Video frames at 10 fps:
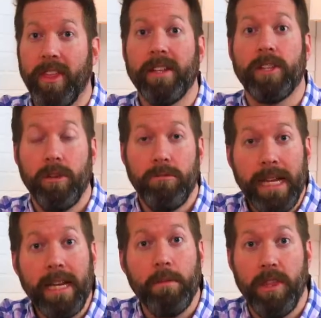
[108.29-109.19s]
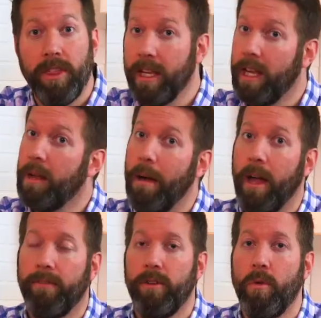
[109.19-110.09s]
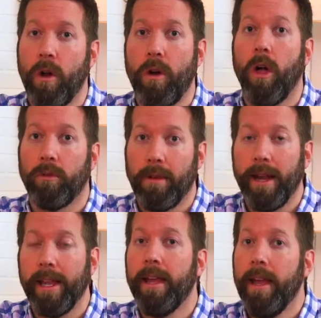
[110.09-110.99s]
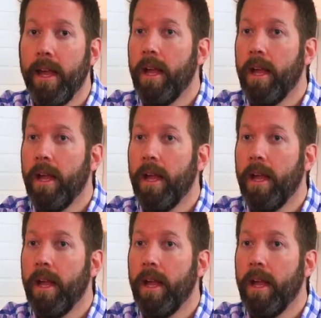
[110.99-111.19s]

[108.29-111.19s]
things that you need to be thinking about if you aren't already,